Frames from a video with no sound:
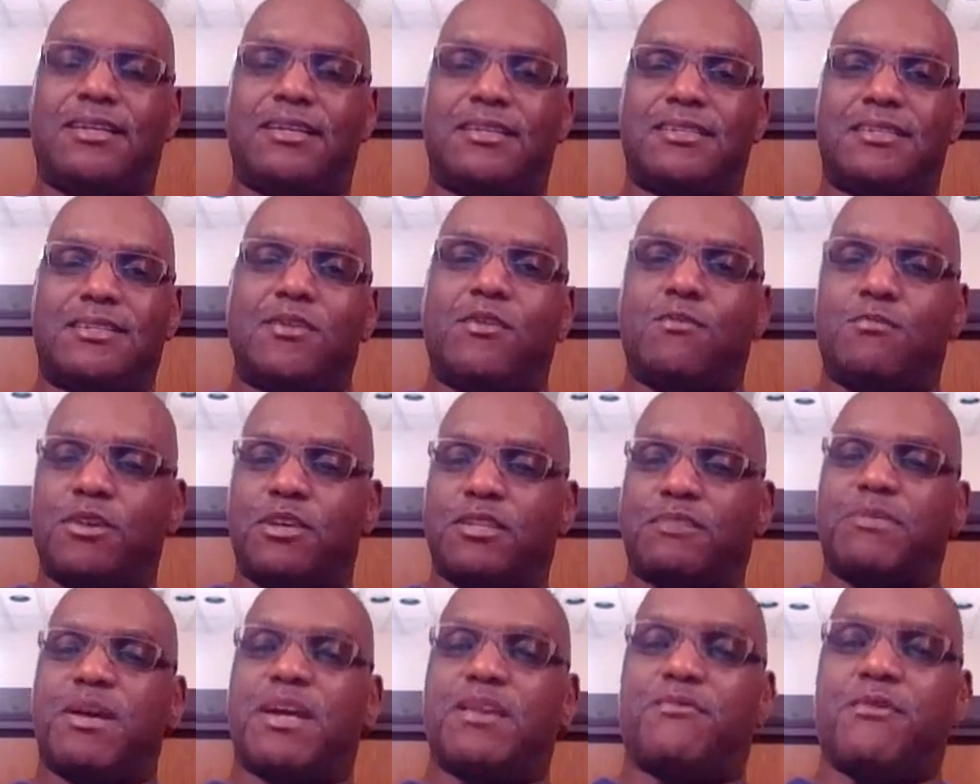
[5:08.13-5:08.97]
Still
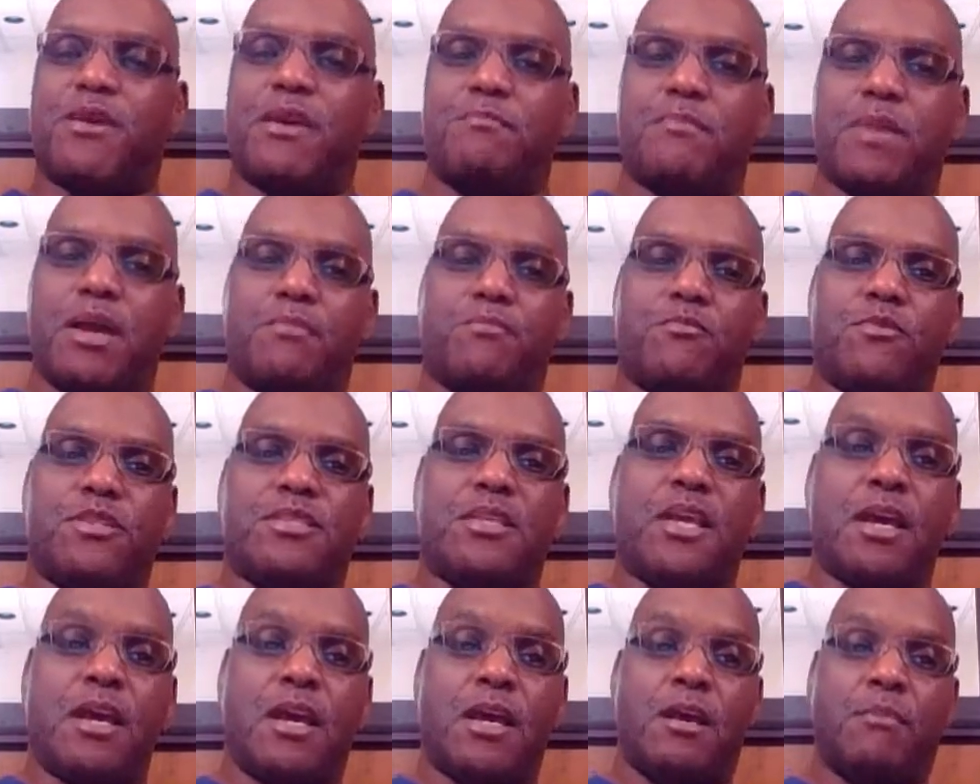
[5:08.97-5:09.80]
brings back great
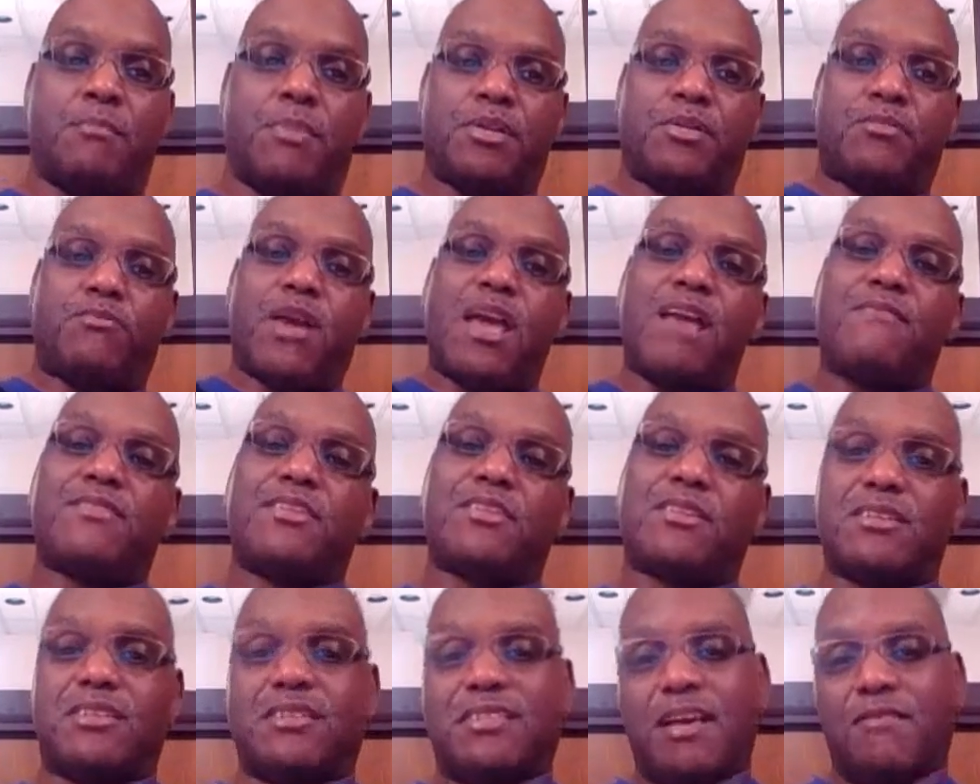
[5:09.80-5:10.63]
memories. But the Ravens
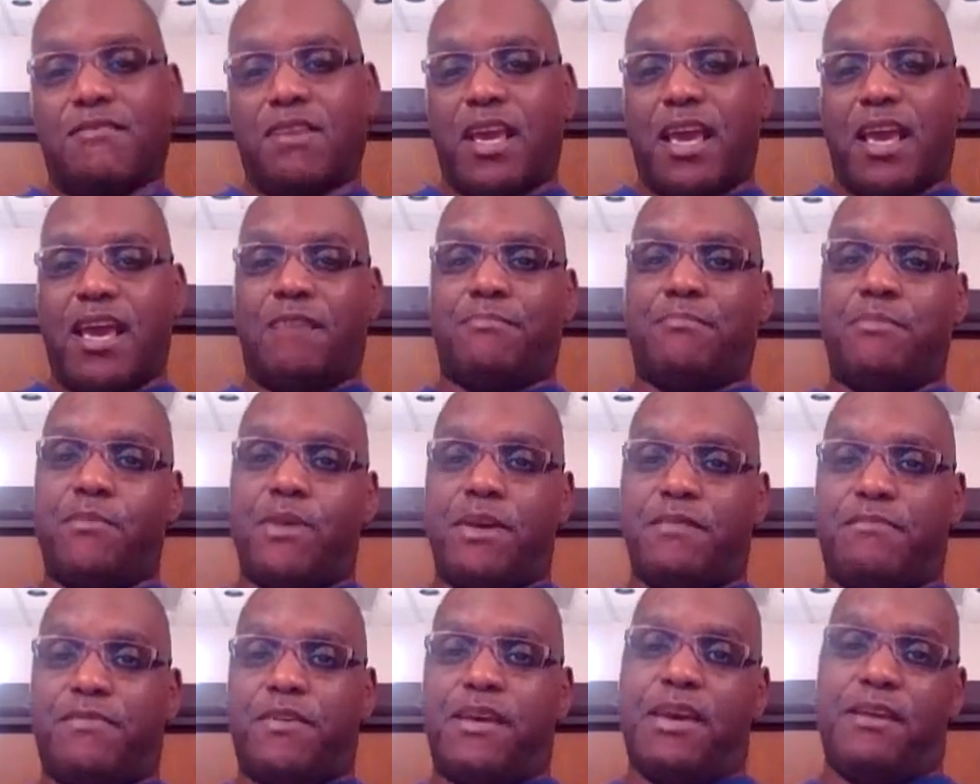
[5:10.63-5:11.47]
are a
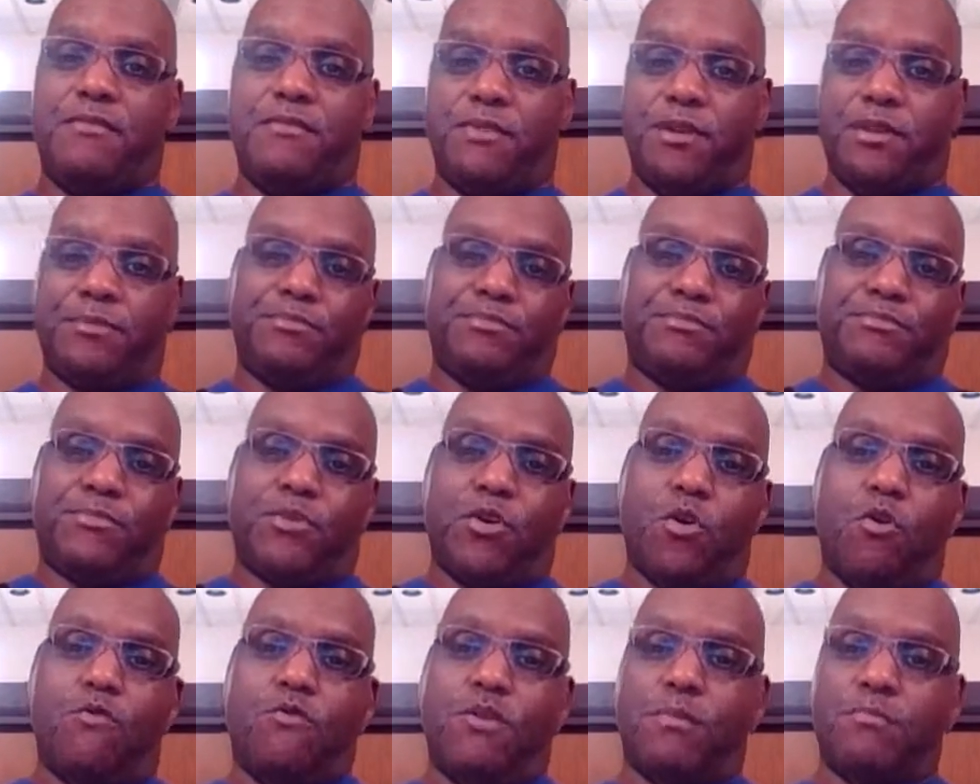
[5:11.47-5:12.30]
7.5-point favorite
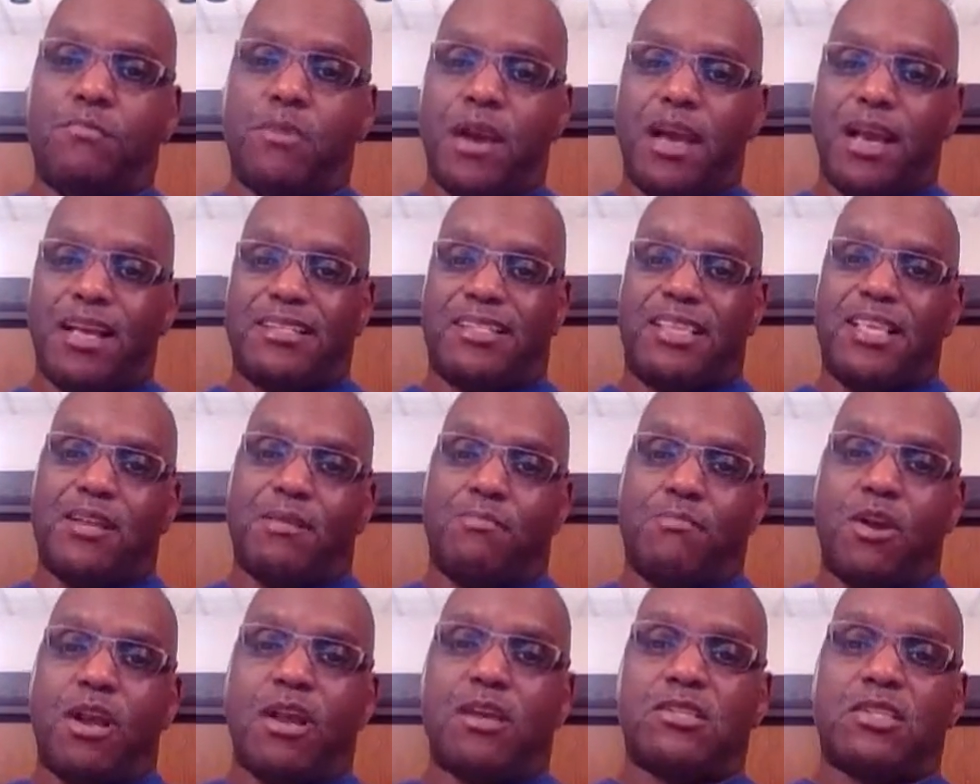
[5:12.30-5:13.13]
over the Browns. Now, the
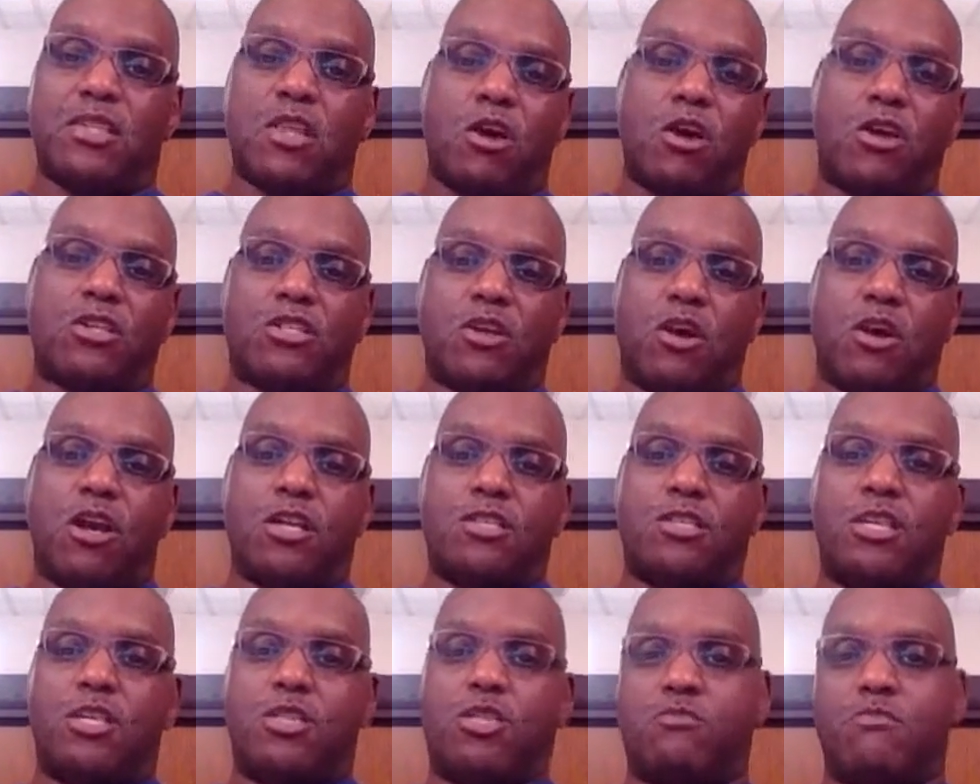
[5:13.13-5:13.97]
Browns lost
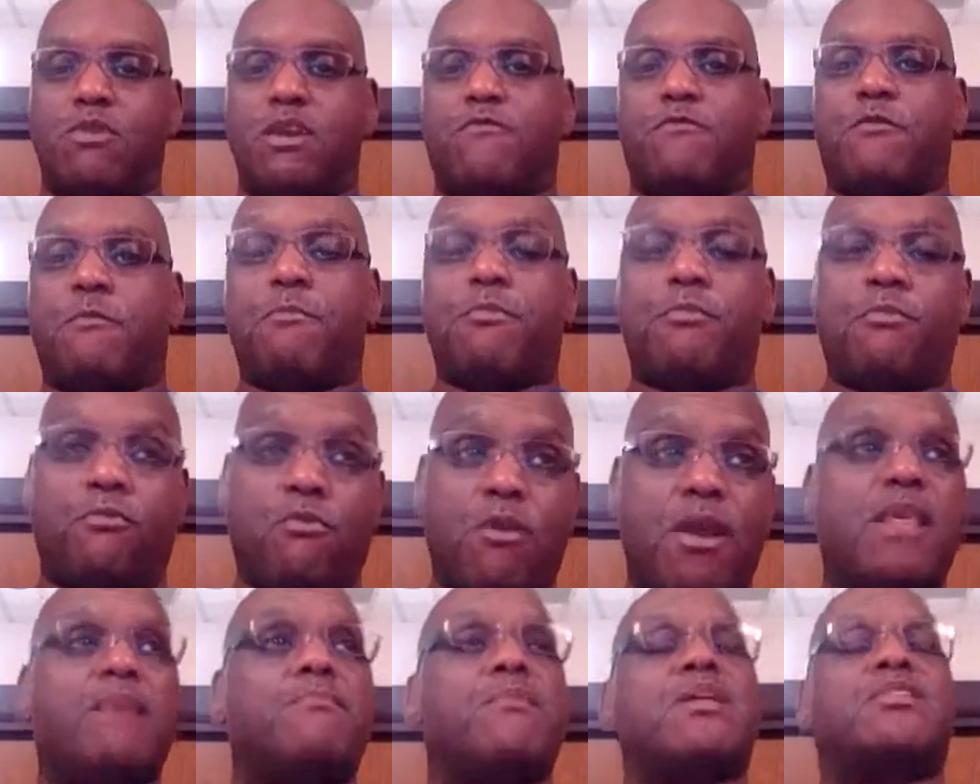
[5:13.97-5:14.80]
RG3 for
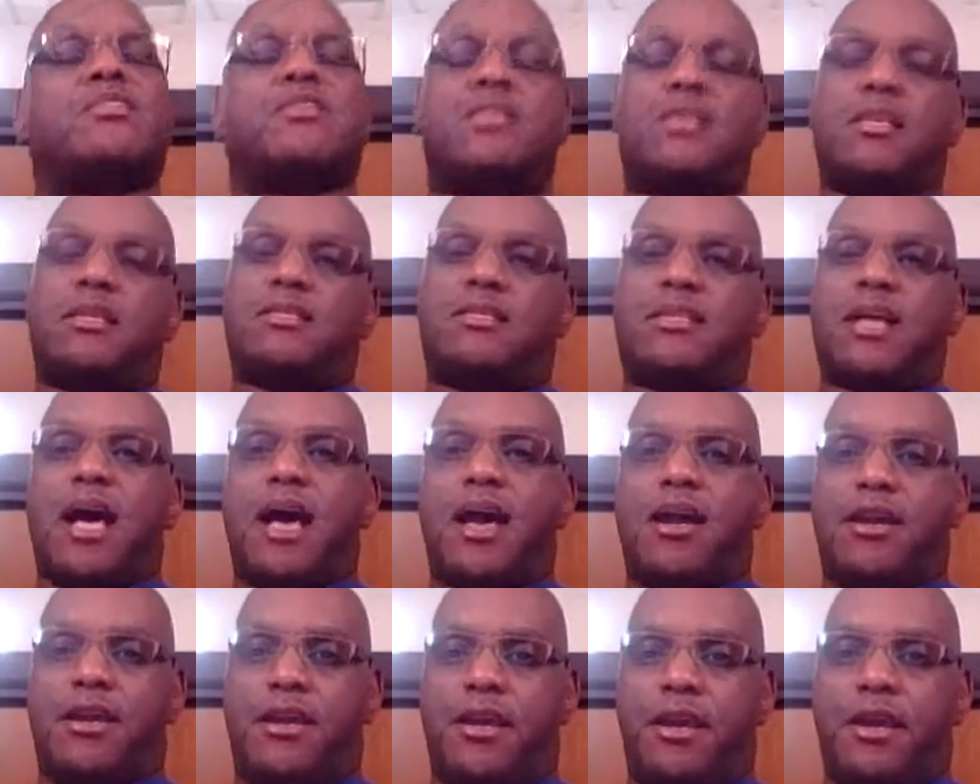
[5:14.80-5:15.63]
pretty much the
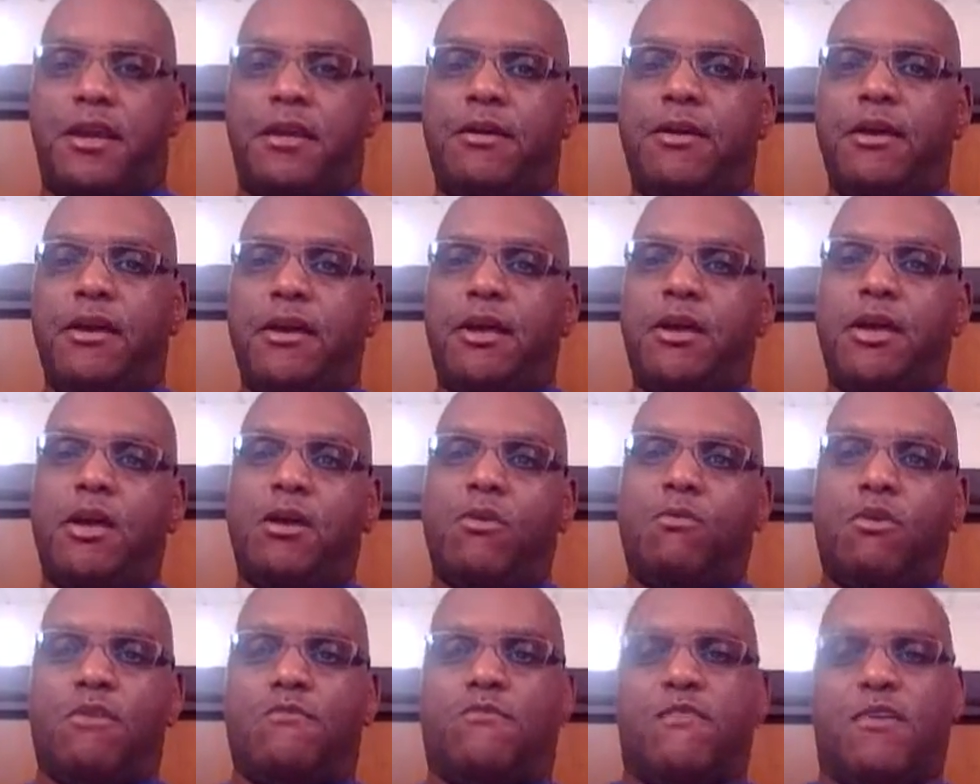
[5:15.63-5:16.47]
entire year
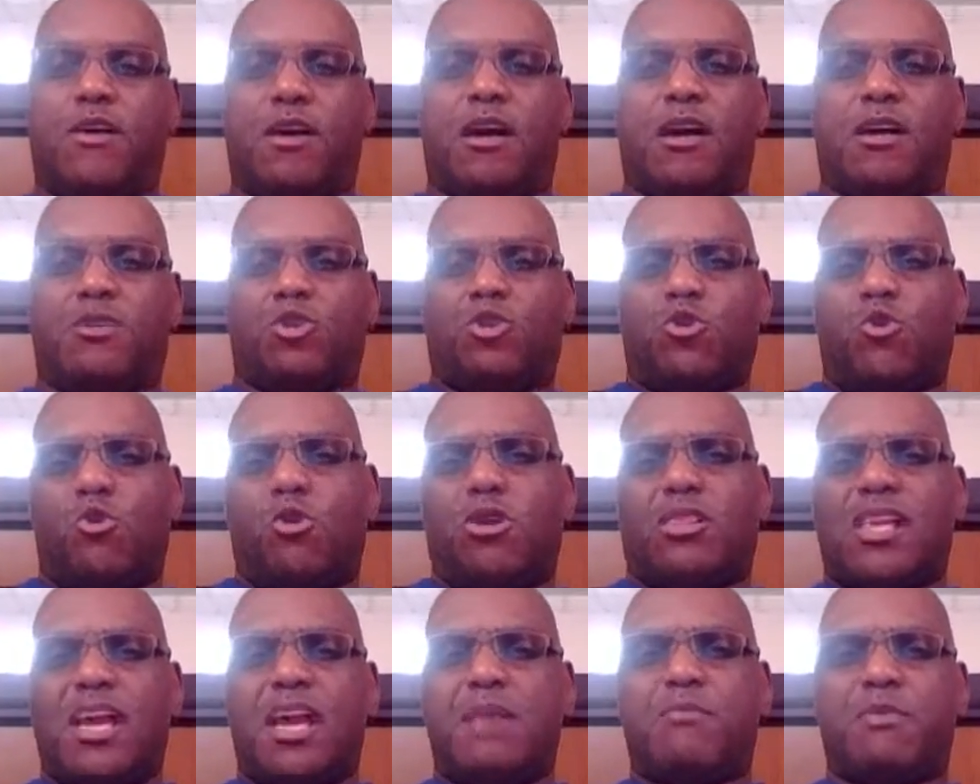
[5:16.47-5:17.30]
with
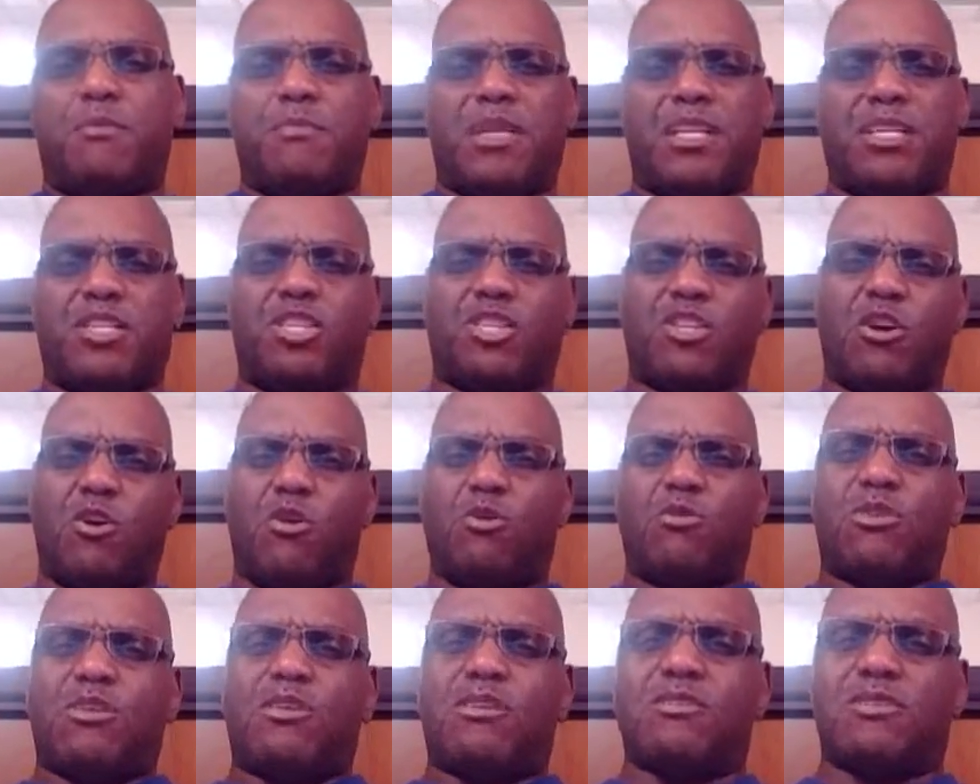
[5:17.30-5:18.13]
torn labrum in his
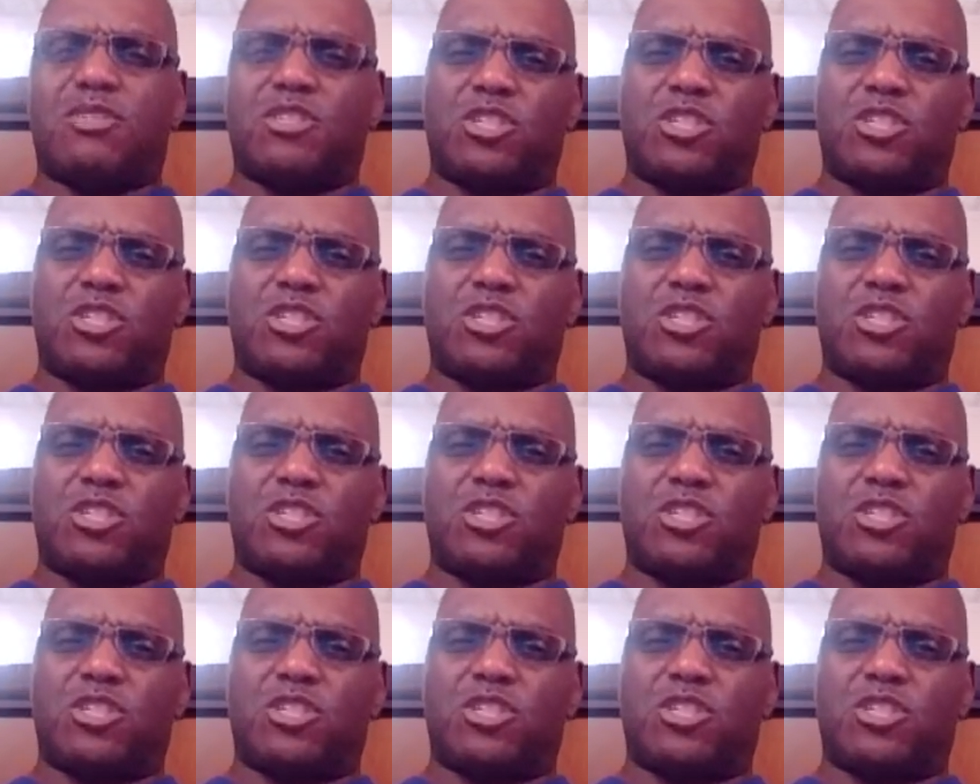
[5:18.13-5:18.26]
shoulder.